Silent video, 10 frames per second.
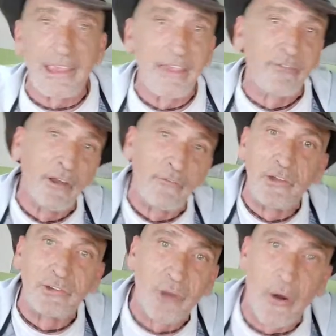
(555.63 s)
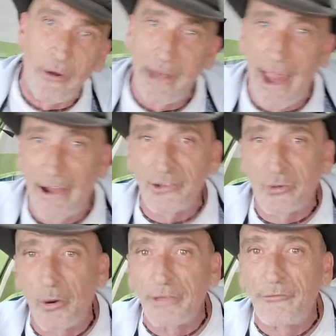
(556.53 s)
Even if you started out at
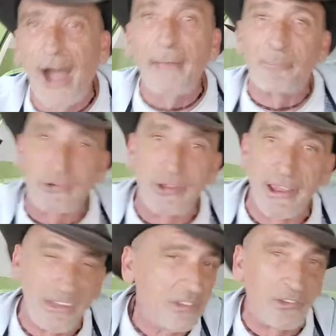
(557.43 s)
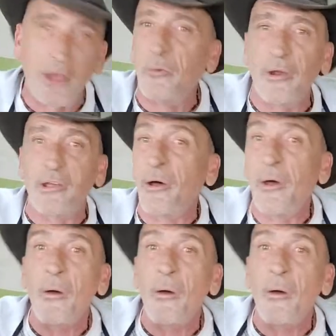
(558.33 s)
25%, you still would have